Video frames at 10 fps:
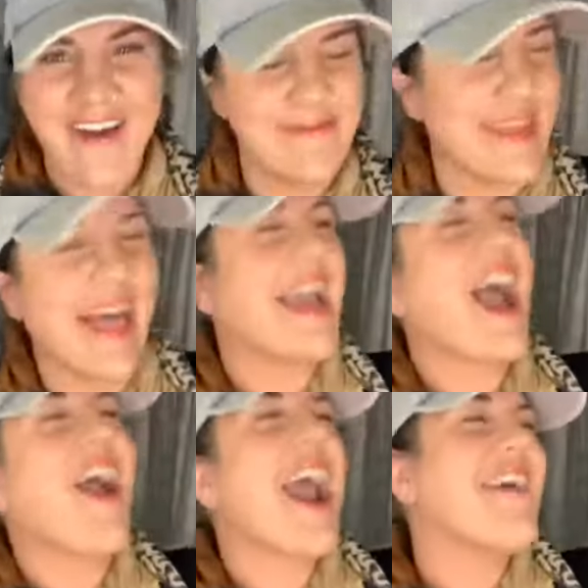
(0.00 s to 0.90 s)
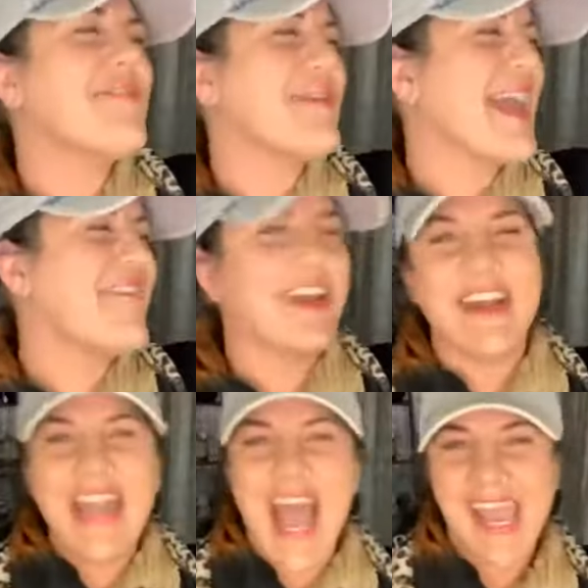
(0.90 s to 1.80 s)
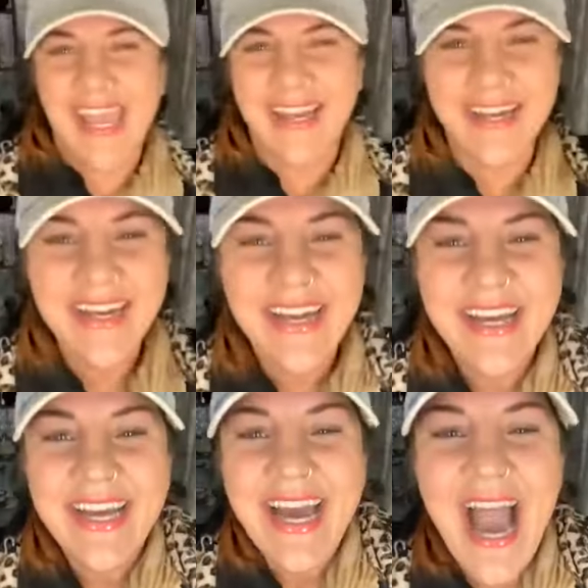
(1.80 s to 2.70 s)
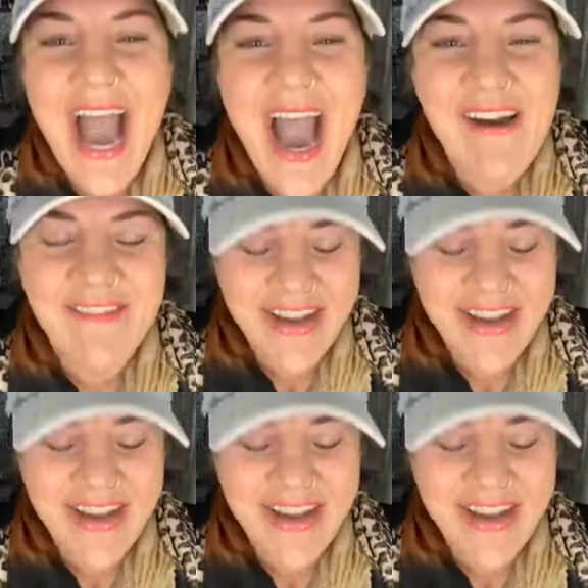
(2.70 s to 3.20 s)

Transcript: be like, all right, everybody have a good night. Um,